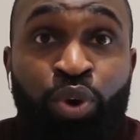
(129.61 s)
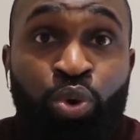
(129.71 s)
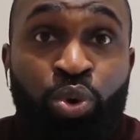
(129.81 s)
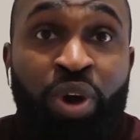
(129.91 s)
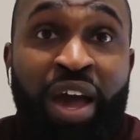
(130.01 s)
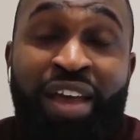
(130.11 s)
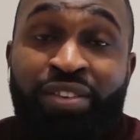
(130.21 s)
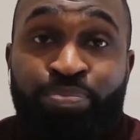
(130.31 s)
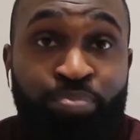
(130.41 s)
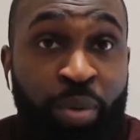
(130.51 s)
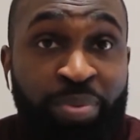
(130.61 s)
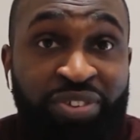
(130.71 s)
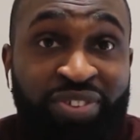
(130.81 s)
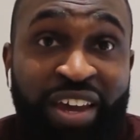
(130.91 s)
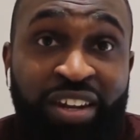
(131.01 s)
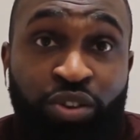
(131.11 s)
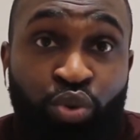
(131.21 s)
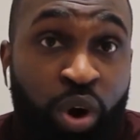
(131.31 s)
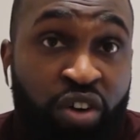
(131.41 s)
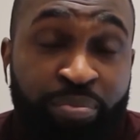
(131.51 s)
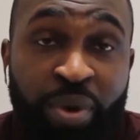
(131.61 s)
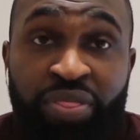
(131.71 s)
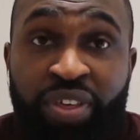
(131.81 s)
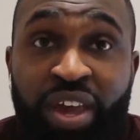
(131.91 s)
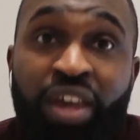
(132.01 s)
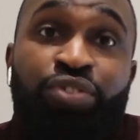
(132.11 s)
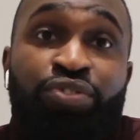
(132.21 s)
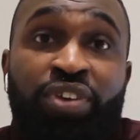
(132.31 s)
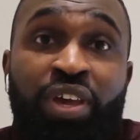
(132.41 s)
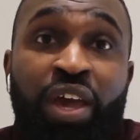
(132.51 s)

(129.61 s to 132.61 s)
who had probably signed a 12-month AST